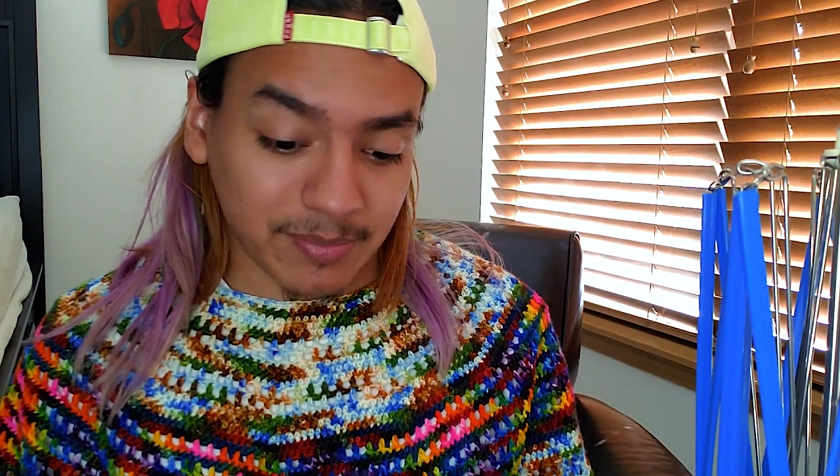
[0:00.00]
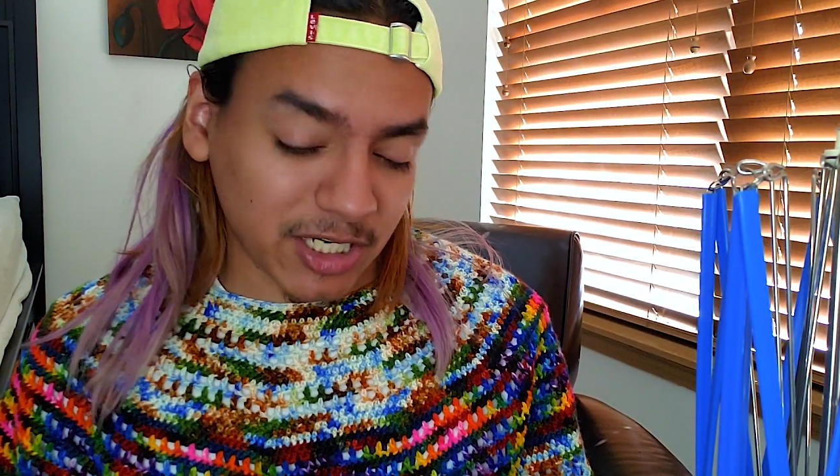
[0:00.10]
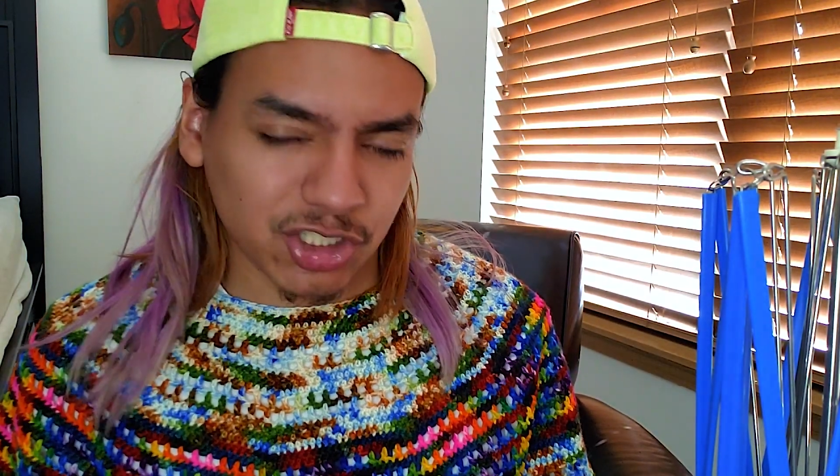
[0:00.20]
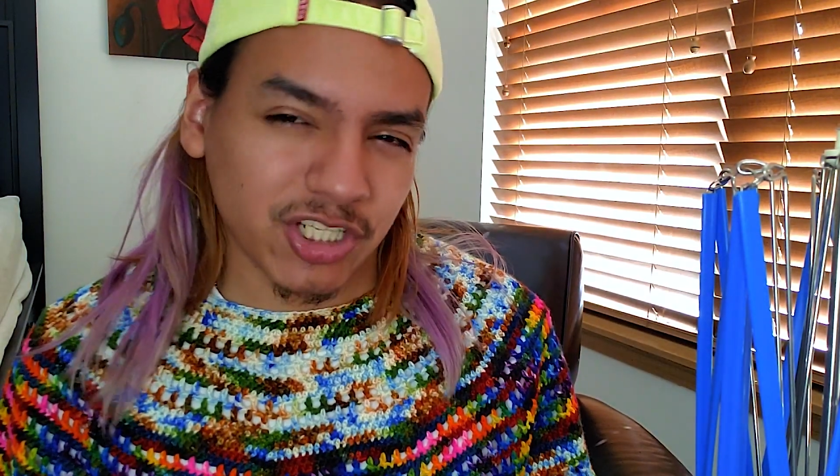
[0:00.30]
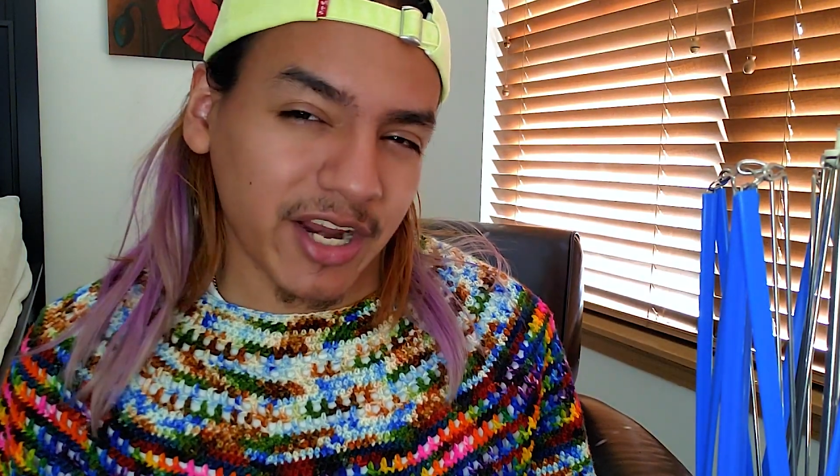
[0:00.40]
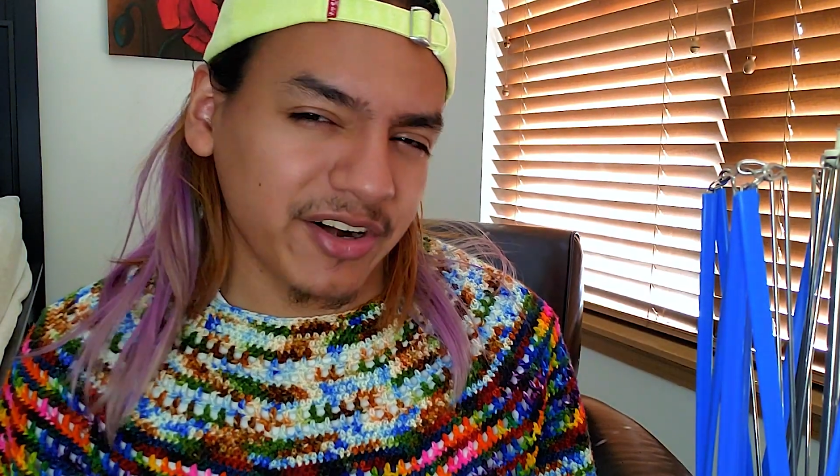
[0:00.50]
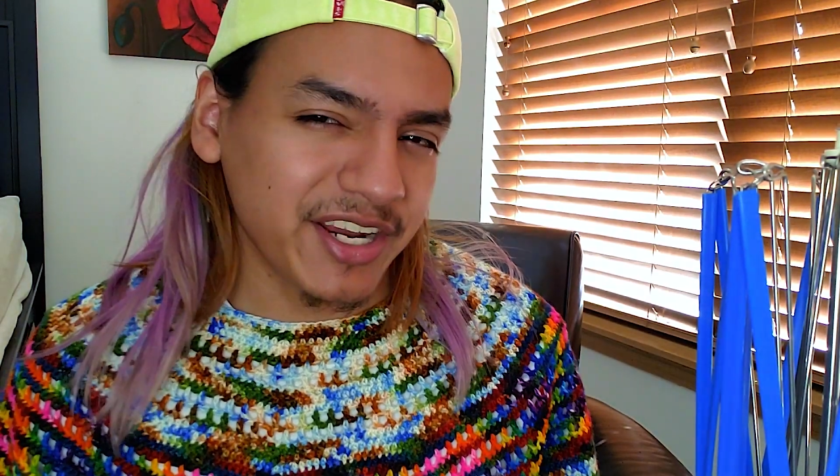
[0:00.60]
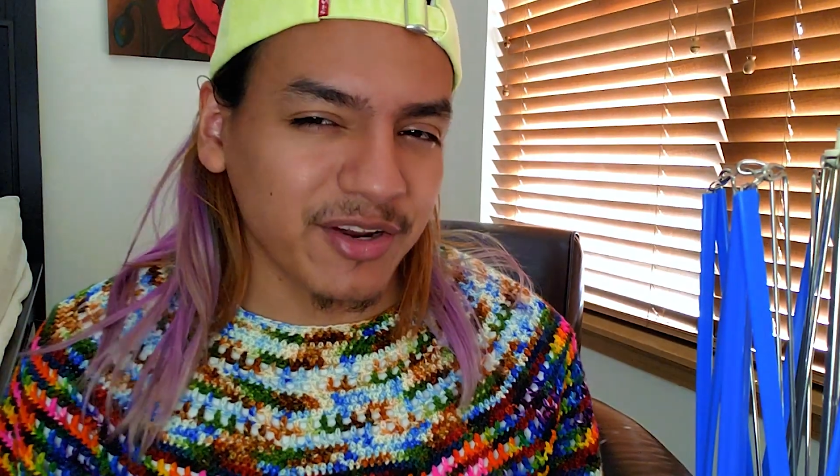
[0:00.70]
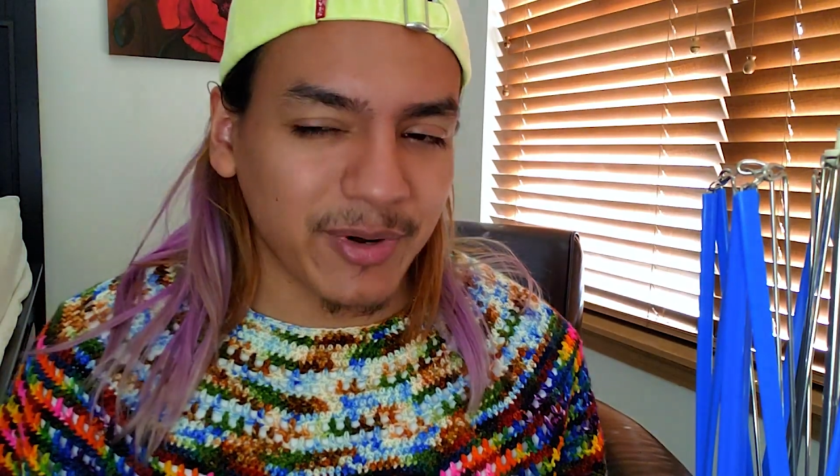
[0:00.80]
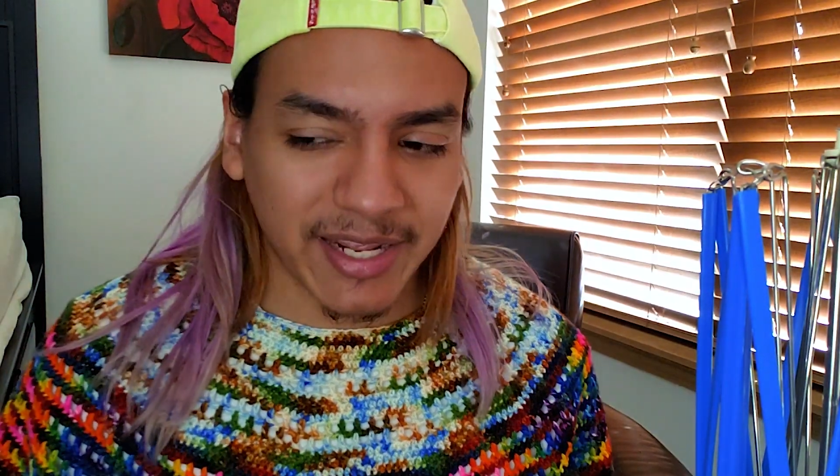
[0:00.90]
not
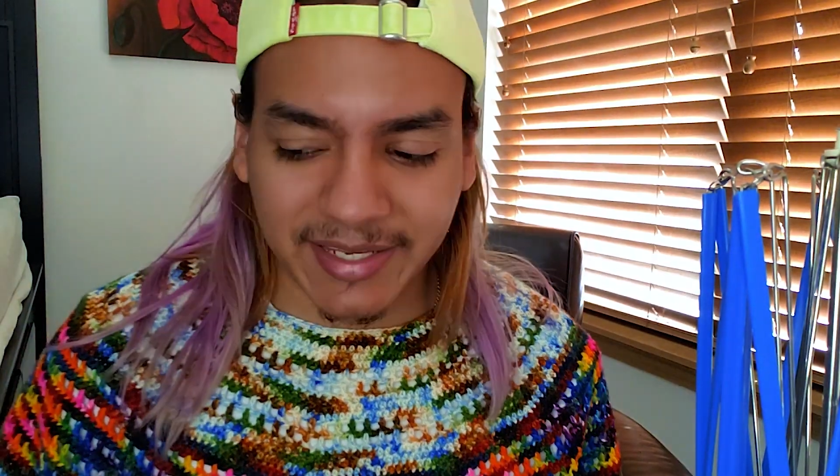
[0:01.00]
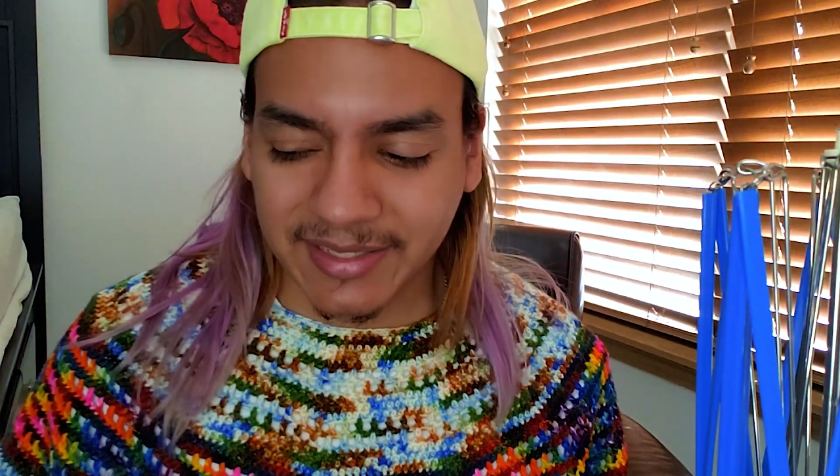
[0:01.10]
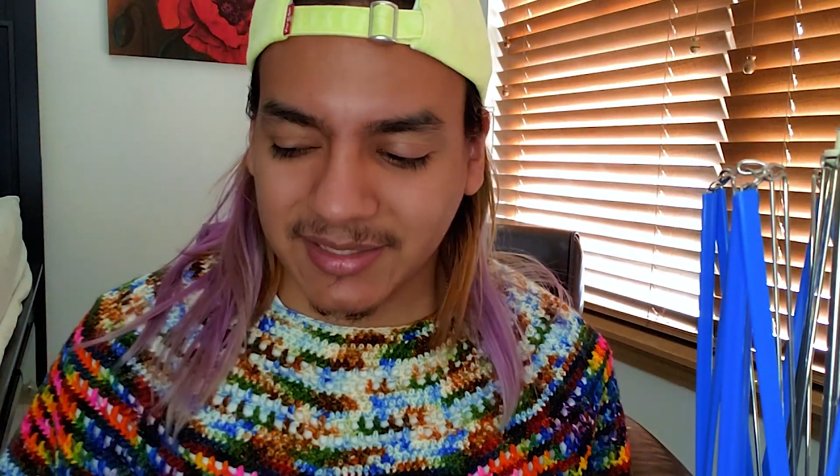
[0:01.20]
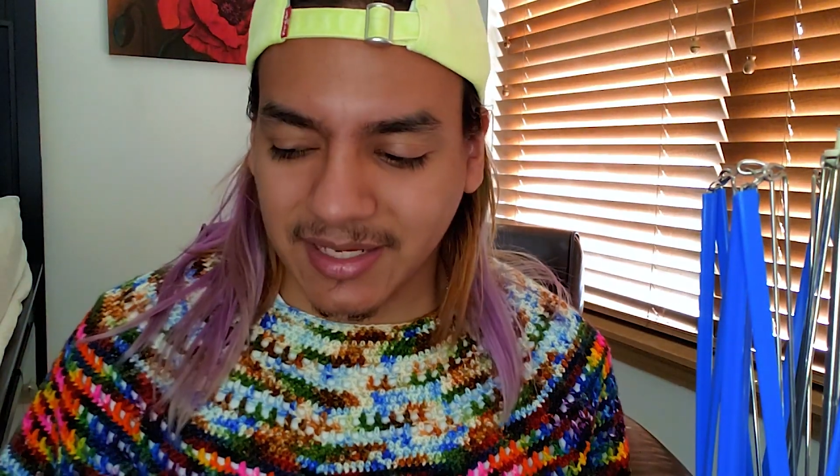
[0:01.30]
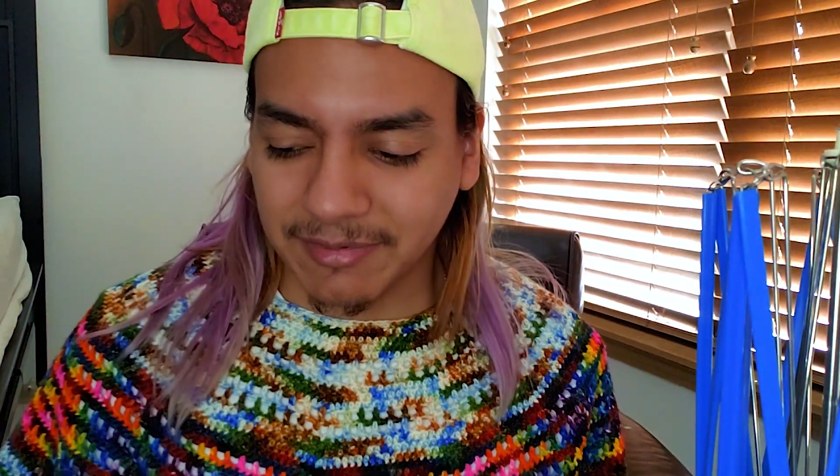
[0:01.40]
sharing when I get stuff